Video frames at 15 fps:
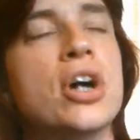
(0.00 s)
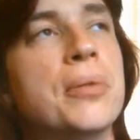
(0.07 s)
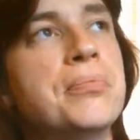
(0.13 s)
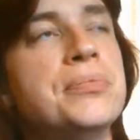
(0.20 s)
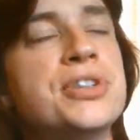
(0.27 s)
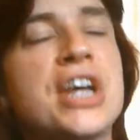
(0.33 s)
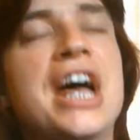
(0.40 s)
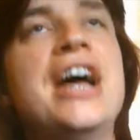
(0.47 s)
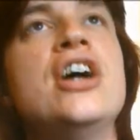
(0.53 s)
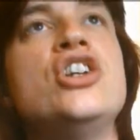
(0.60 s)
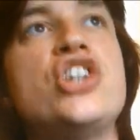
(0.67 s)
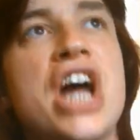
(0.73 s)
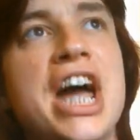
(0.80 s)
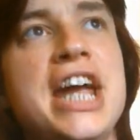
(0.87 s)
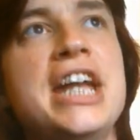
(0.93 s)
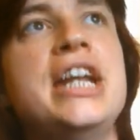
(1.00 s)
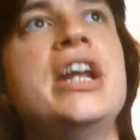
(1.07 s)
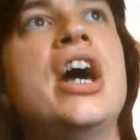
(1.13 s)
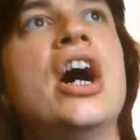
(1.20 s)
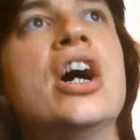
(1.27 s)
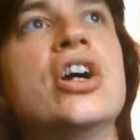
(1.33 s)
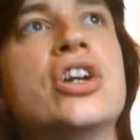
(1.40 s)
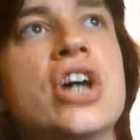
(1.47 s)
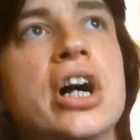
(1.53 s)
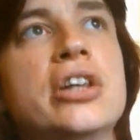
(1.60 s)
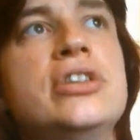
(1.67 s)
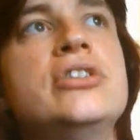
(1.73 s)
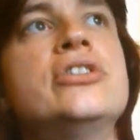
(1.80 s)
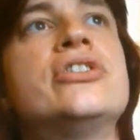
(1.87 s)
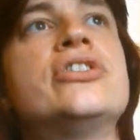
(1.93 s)
gums? Chain
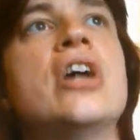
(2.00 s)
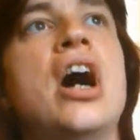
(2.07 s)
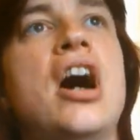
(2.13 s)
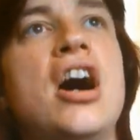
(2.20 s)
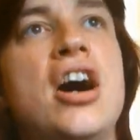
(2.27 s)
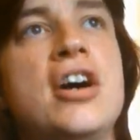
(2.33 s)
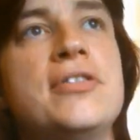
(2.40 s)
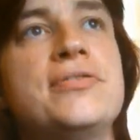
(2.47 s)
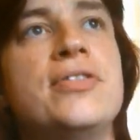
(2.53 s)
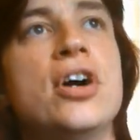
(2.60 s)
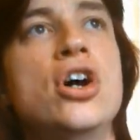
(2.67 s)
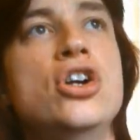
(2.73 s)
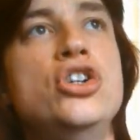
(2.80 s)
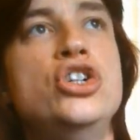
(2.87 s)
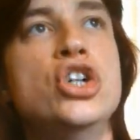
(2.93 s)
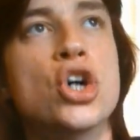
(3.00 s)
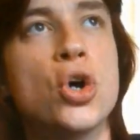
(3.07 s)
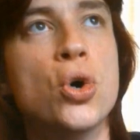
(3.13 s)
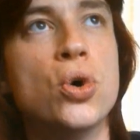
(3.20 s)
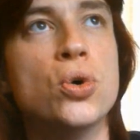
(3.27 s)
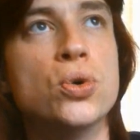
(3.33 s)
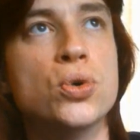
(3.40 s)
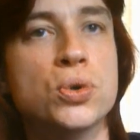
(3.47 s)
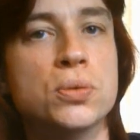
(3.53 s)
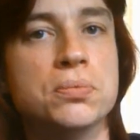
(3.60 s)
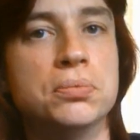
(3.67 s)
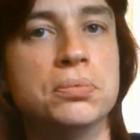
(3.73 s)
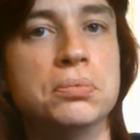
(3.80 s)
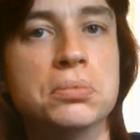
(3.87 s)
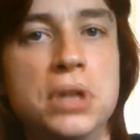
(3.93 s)
Guns of
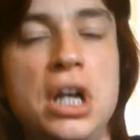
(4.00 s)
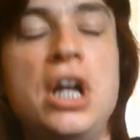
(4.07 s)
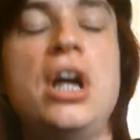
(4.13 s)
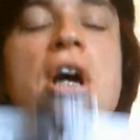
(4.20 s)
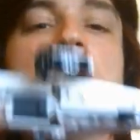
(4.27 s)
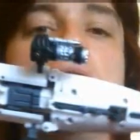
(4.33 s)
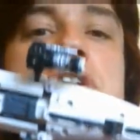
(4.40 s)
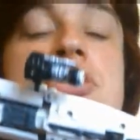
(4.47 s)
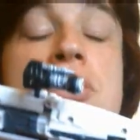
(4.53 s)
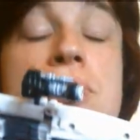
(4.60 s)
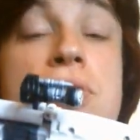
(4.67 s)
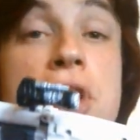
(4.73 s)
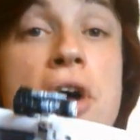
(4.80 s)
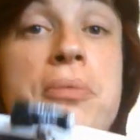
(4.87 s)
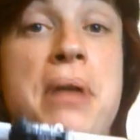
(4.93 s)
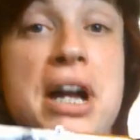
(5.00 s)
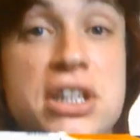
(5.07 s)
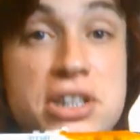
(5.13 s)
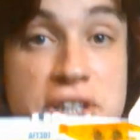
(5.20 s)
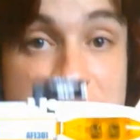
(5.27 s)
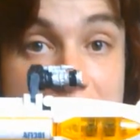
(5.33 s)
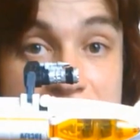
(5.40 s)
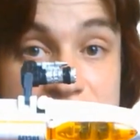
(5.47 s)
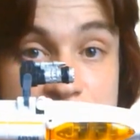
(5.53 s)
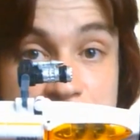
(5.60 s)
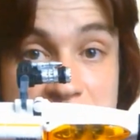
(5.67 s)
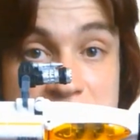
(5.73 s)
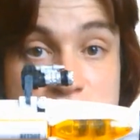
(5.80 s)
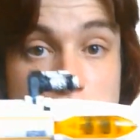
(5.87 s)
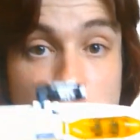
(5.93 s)
Doom! to go back to the days of
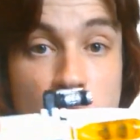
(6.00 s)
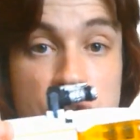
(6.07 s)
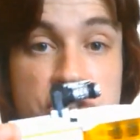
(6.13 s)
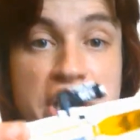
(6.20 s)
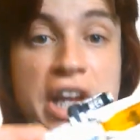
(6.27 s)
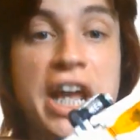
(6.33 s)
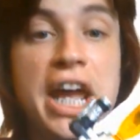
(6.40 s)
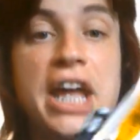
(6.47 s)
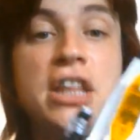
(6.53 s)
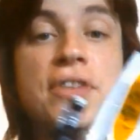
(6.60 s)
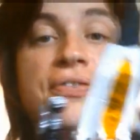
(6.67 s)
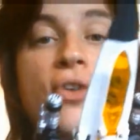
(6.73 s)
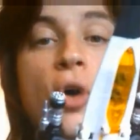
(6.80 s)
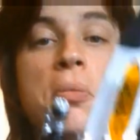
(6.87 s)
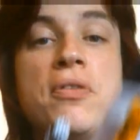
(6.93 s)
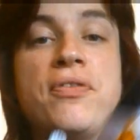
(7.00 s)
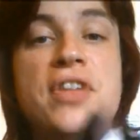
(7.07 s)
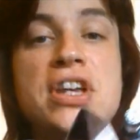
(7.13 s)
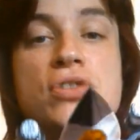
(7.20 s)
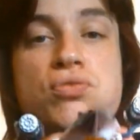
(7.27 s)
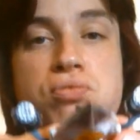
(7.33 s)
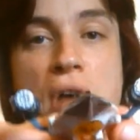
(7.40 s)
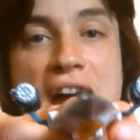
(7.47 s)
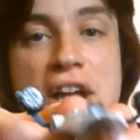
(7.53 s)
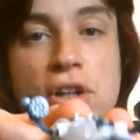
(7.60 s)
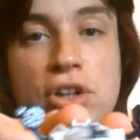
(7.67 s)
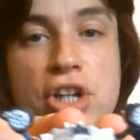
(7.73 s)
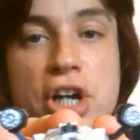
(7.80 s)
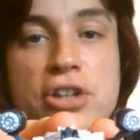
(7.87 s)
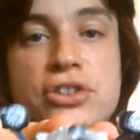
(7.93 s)
Beast Wars in the form of these rail
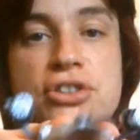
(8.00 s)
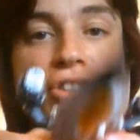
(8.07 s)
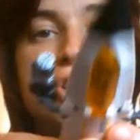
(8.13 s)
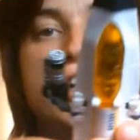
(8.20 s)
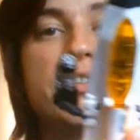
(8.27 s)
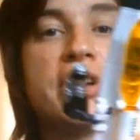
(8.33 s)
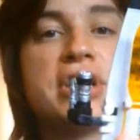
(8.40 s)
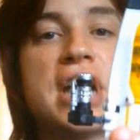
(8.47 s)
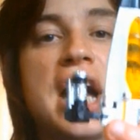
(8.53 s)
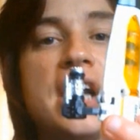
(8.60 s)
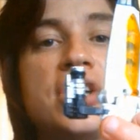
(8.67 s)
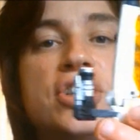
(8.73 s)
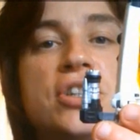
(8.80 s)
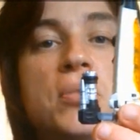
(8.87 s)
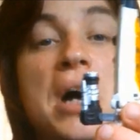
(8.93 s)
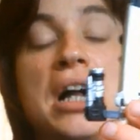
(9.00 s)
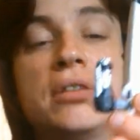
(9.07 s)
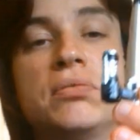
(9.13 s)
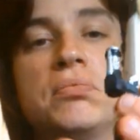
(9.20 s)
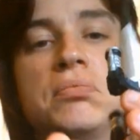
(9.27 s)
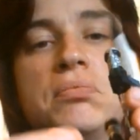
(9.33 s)
guns that are attached. Well,